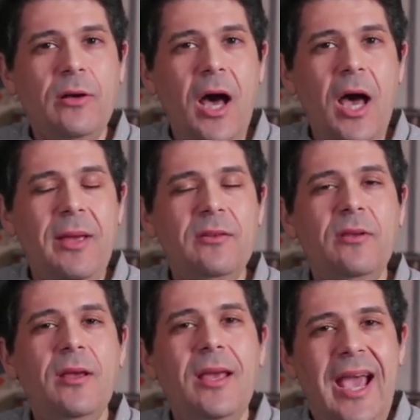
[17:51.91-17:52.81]
comment,
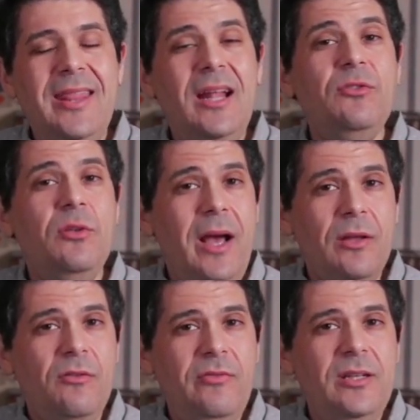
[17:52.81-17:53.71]
and that is
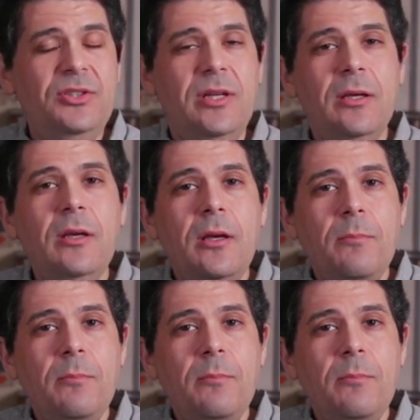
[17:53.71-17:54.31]
about the finishing.